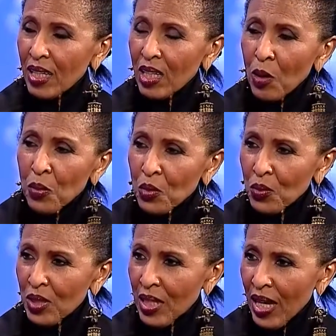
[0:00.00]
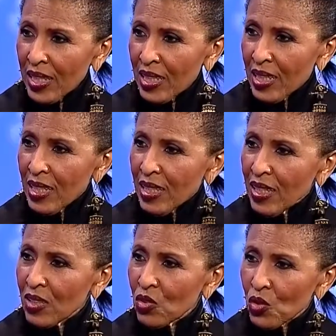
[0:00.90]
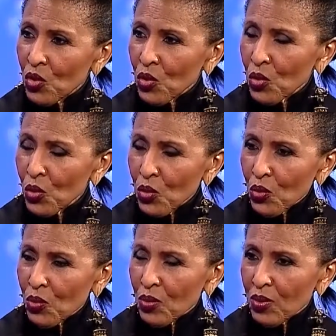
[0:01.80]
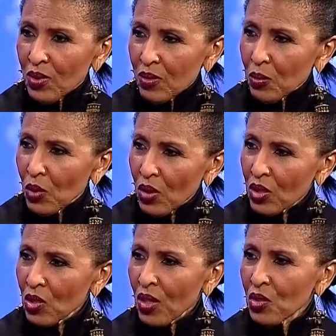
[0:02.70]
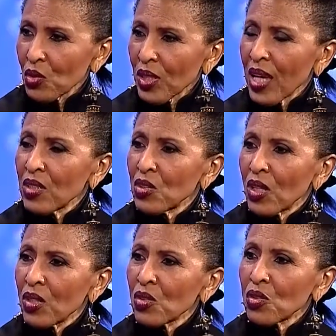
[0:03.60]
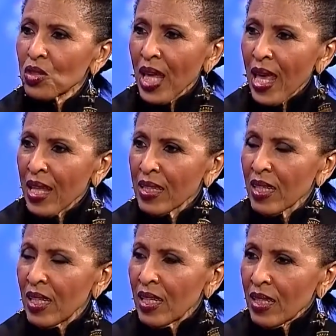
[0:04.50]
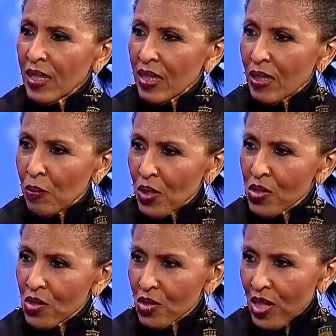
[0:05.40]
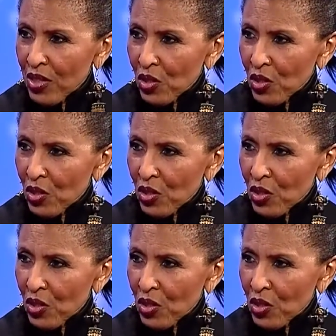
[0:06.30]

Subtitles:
Coupled with that is to work as hard as you can to understand the business that